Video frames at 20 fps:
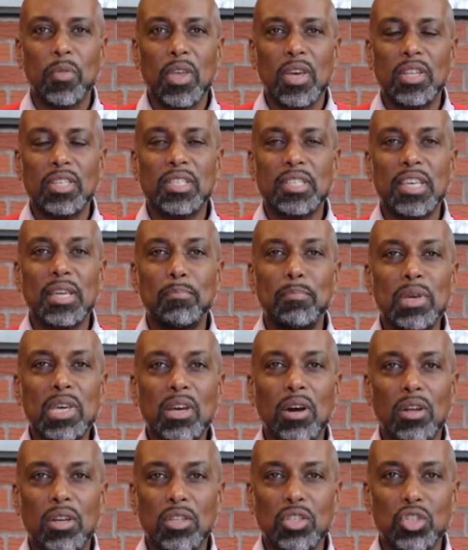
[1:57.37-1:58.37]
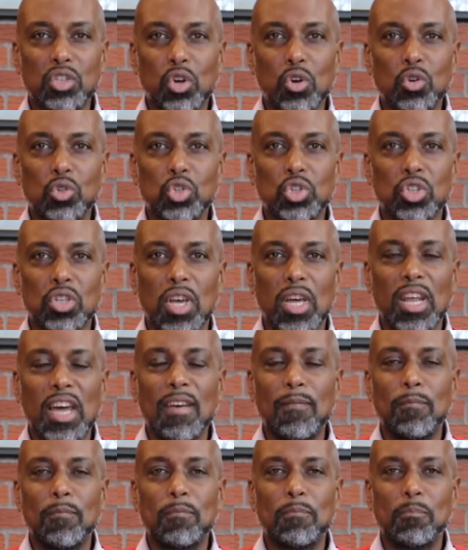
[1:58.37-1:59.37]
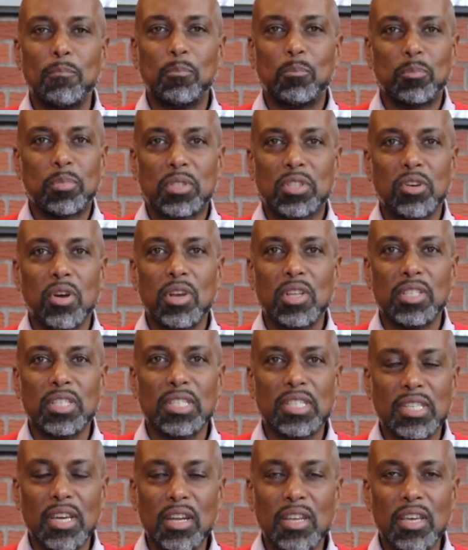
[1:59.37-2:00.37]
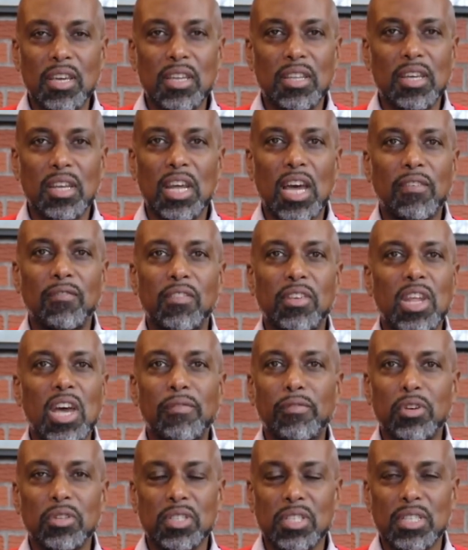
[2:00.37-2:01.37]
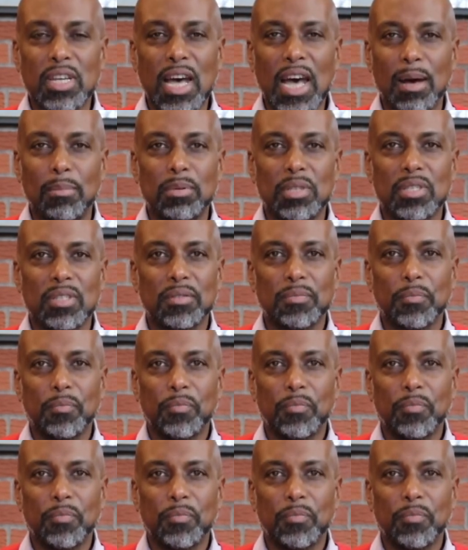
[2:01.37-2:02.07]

And it sent me on a search, and I've started studying, and I've never stopped.